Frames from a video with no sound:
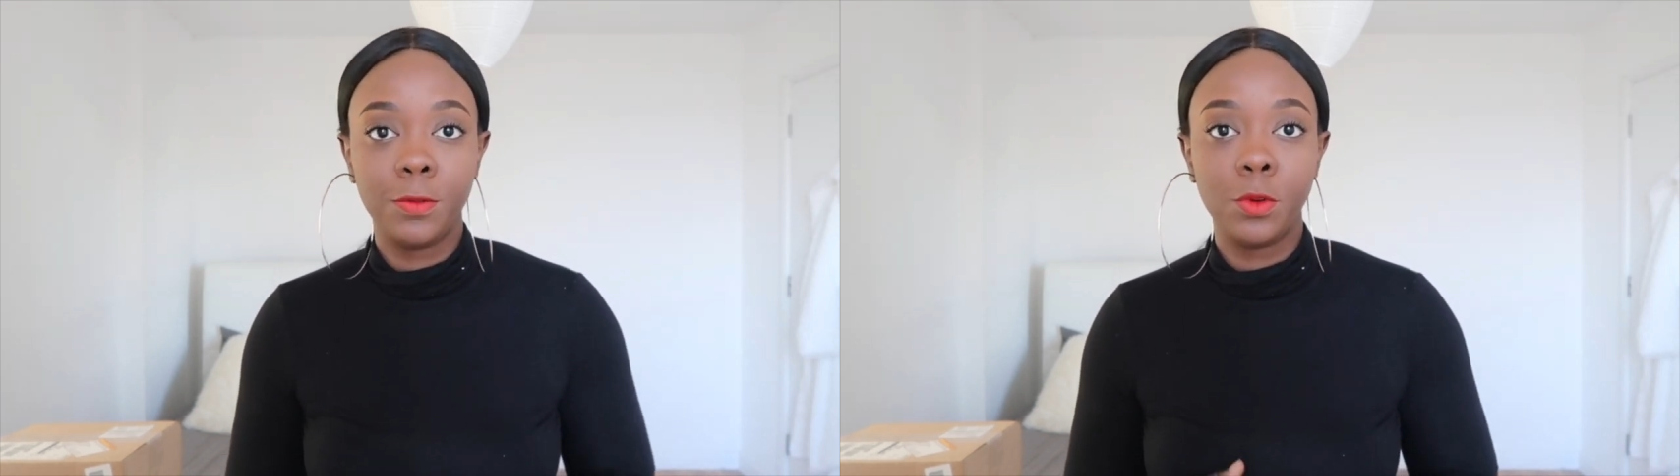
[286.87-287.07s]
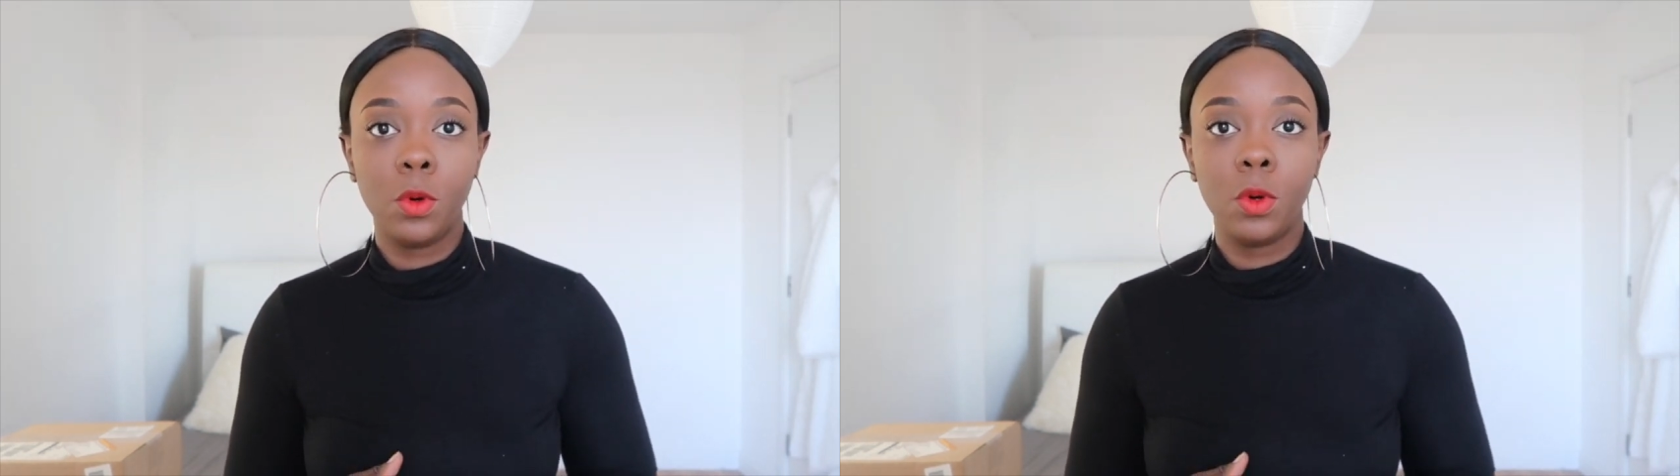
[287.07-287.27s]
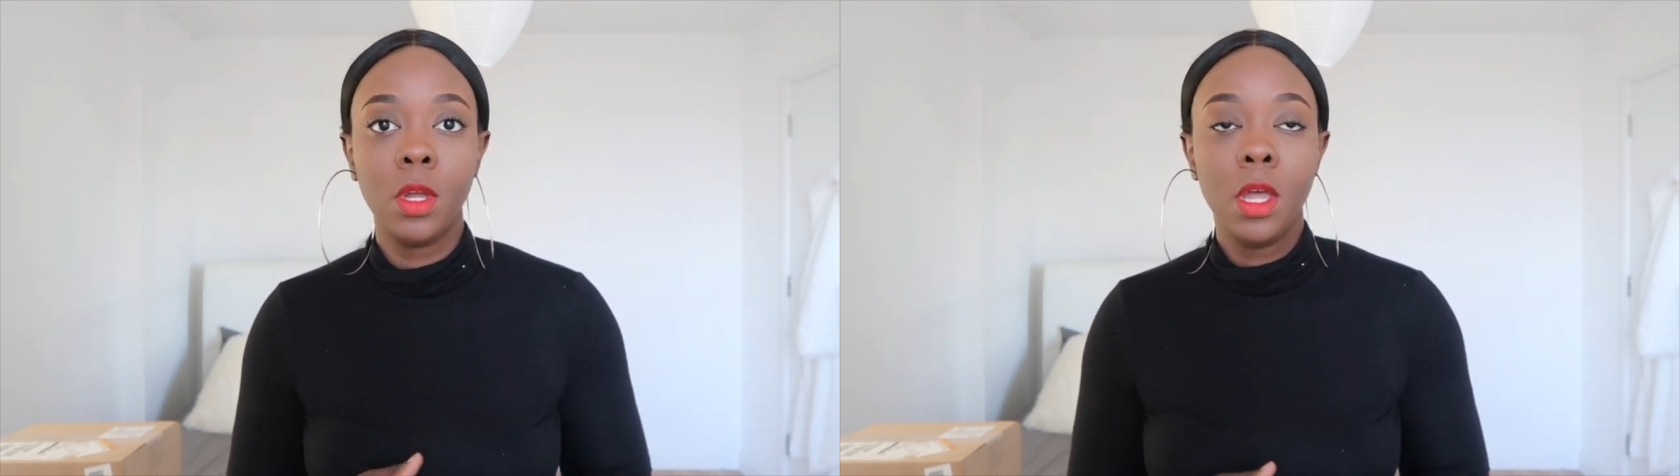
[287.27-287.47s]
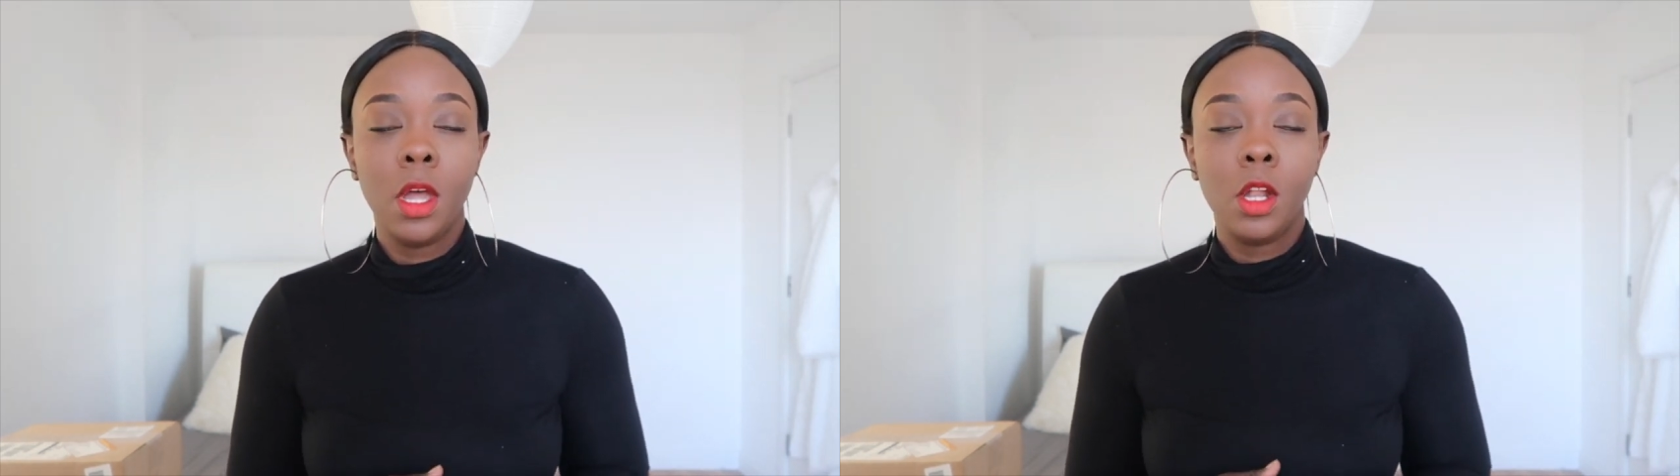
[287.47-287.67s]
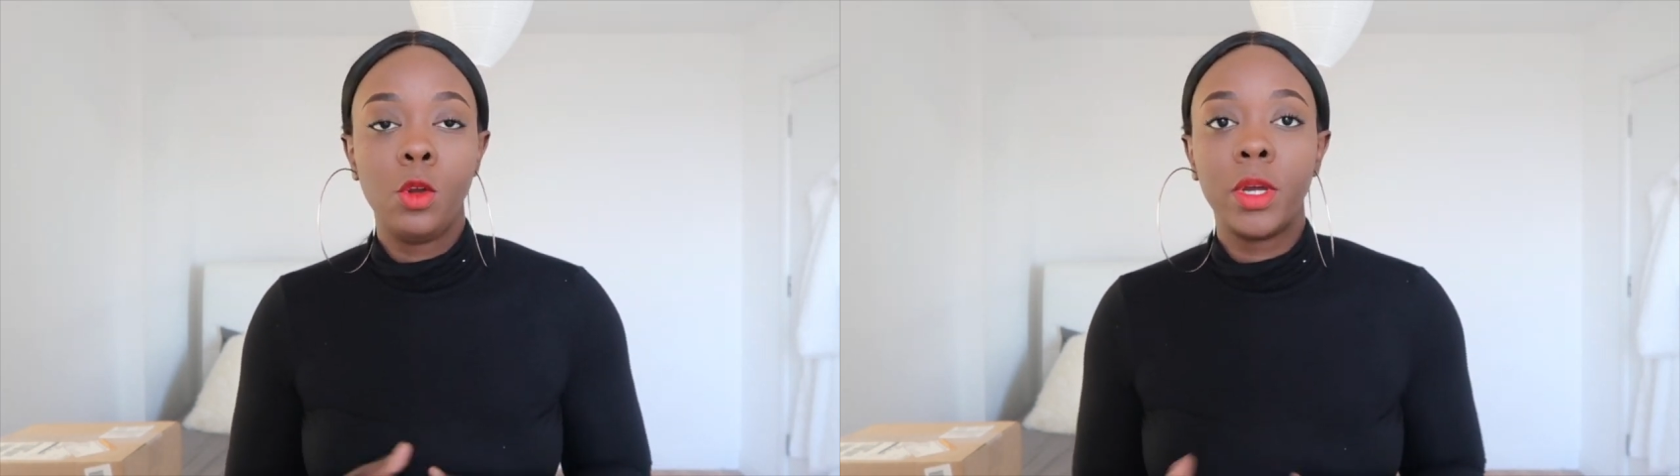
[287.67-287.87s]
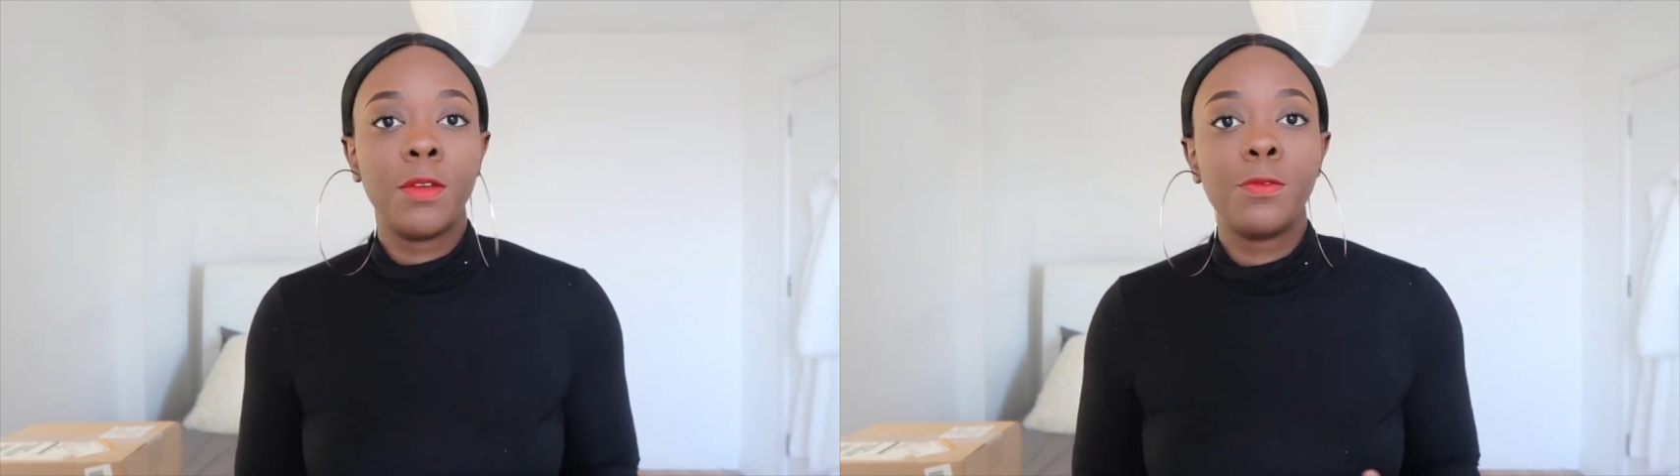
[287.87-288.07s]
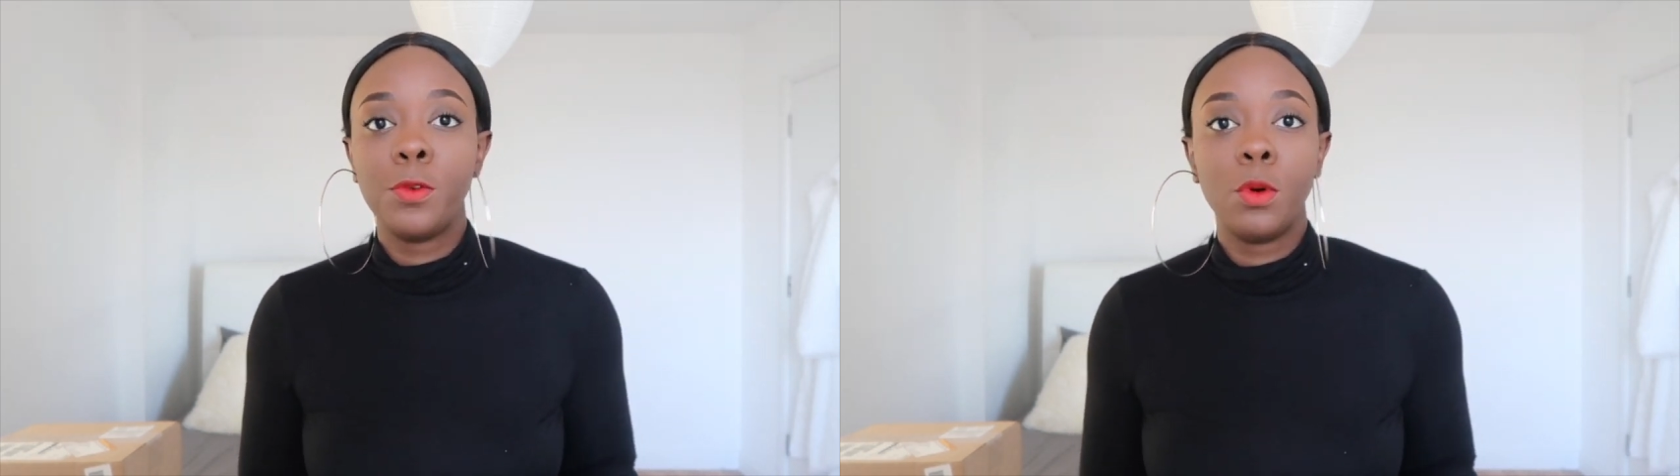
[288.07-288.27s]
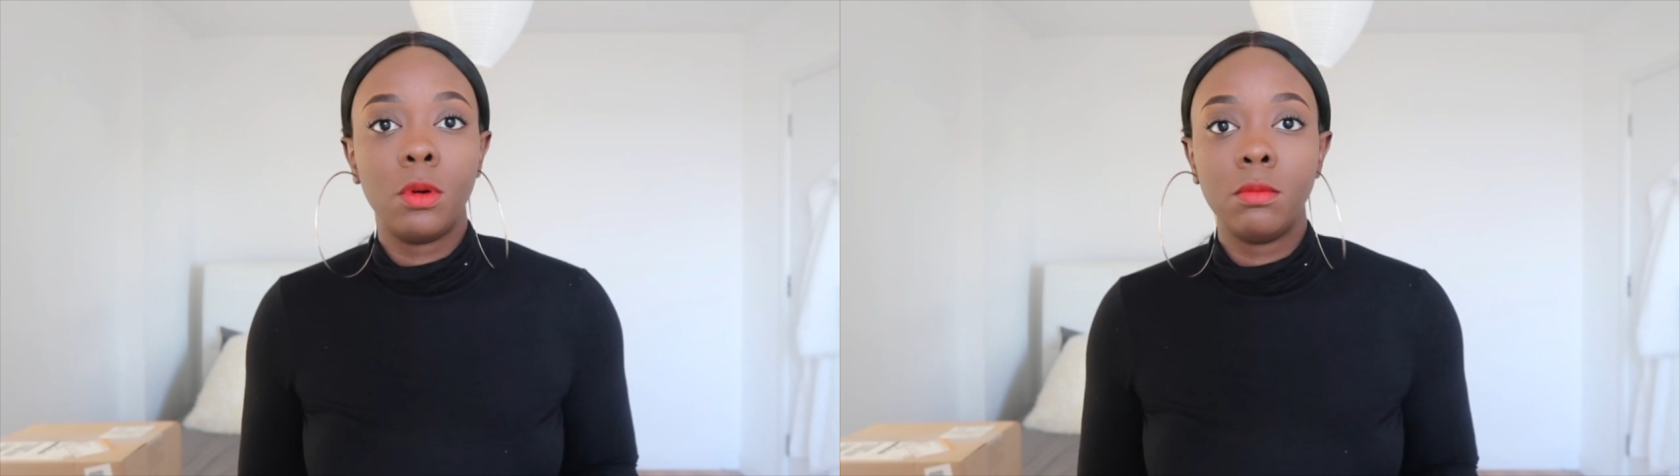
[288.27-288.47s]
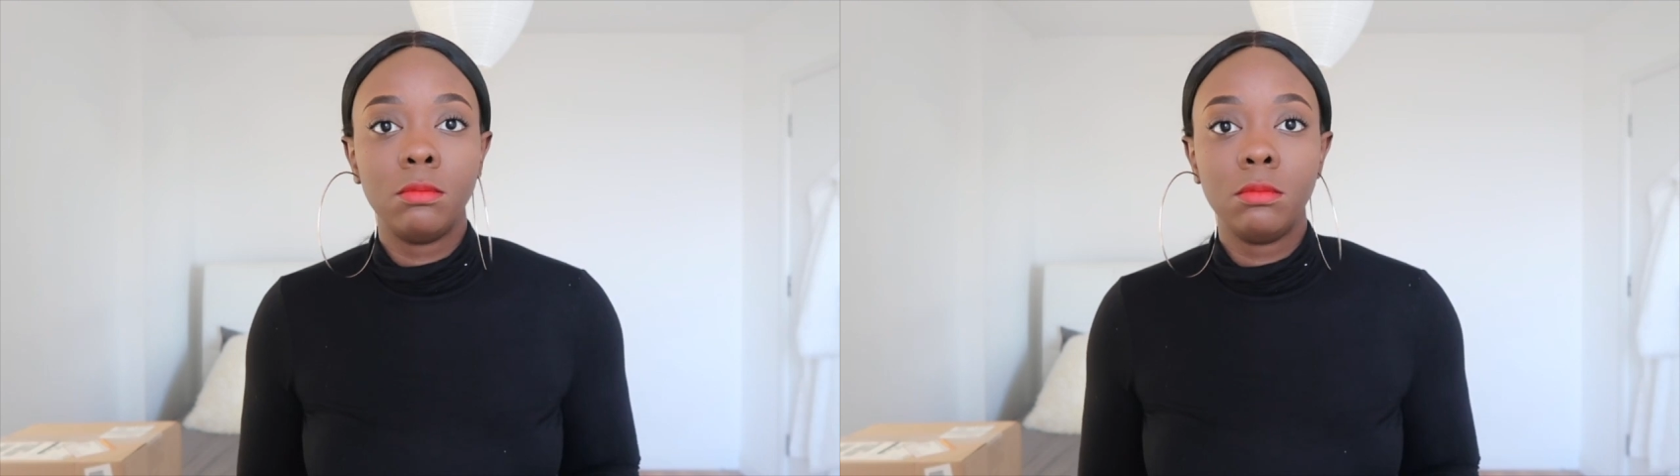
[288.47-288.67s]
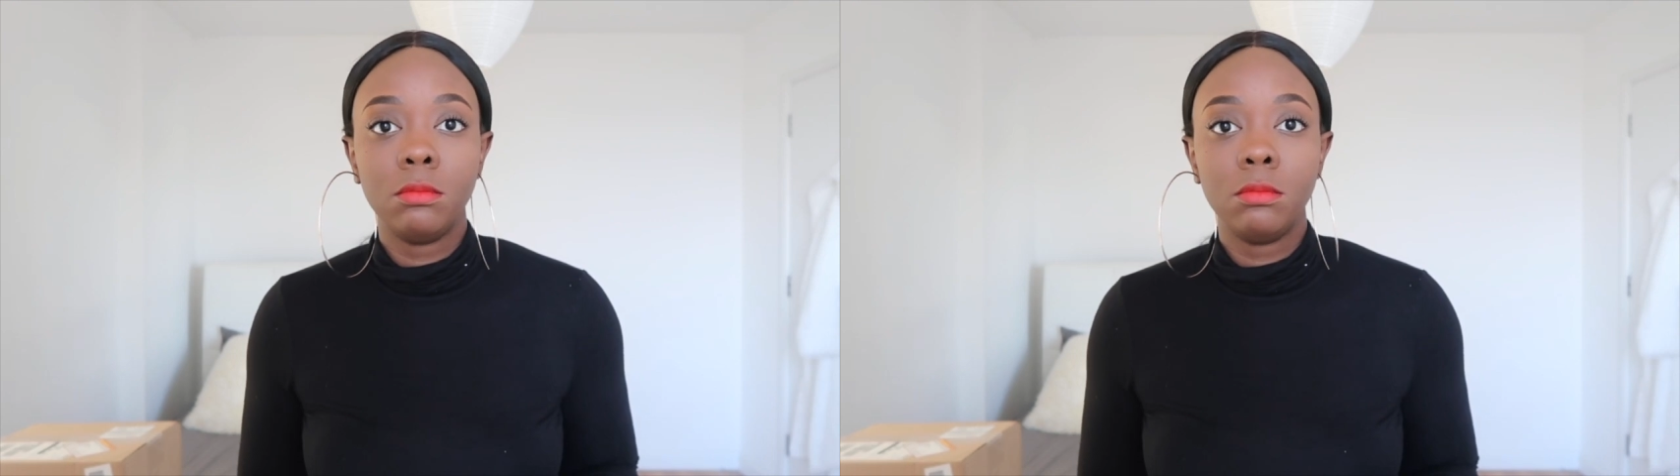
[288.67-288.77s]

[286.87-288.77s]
for looking for